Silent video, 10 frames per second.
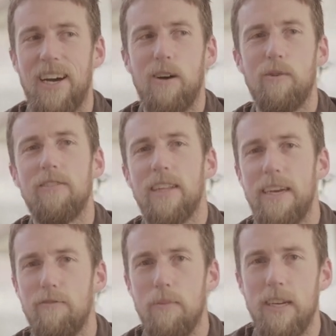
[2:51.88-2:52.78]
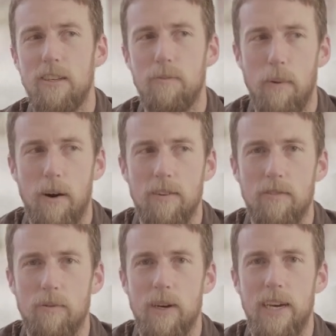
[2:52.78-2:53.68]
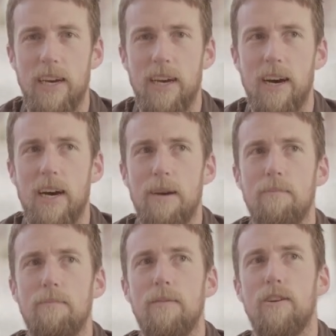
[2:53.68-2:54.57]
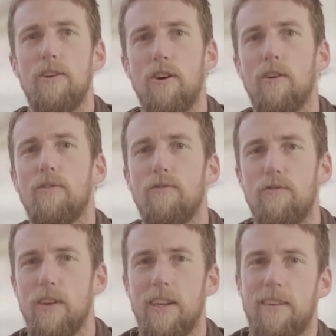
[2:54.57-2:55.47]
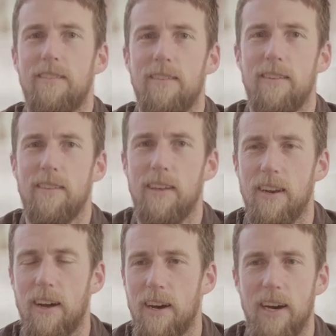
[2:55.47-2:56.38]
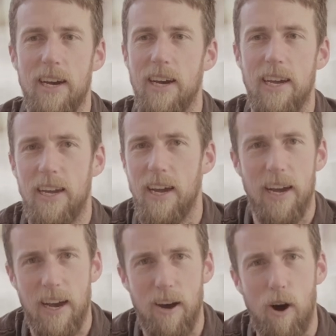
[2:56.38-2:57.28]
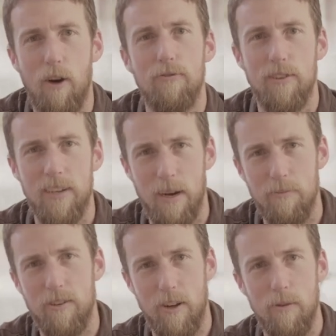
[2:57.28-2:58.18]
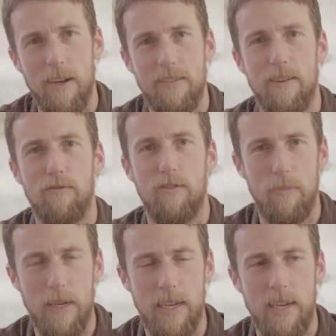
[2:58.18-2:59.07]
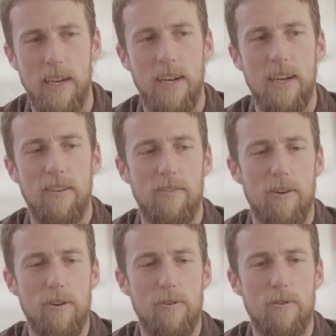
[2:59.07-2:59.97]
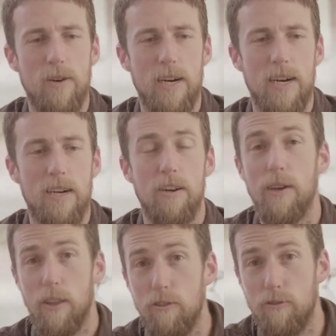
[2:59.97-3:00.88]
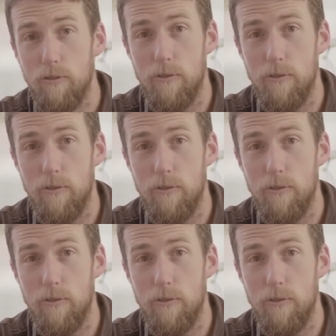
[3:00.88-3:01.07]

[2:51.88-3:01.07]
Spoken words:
which leaves me in a spot where I'm not the fittest that I often come to know myself to be. So knowing those two